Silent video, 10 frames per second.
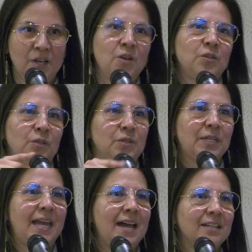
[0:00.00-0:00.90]
So you
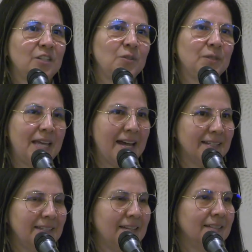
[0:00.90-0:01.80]
can't use that
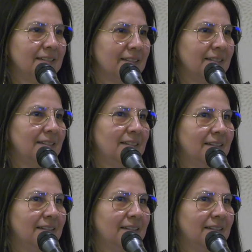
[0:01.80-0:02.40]
sentence,